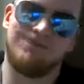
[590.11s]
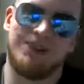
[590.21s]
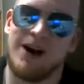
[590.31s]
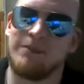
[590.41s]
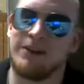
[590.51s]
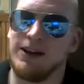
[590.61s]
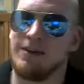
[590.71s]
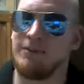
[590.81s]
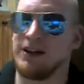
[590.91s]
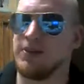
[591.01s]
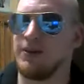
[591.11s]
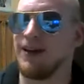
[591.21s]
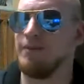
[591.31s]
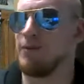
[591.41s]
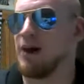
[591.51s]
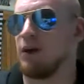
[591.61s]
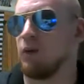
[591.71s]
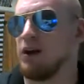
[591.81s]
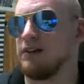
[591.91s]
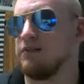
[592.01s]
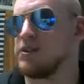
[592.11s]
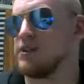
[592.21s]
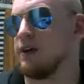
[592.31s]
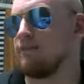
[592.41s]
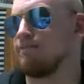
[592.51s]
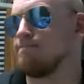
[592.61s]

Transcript: I'm gonna get the game no matter what. So,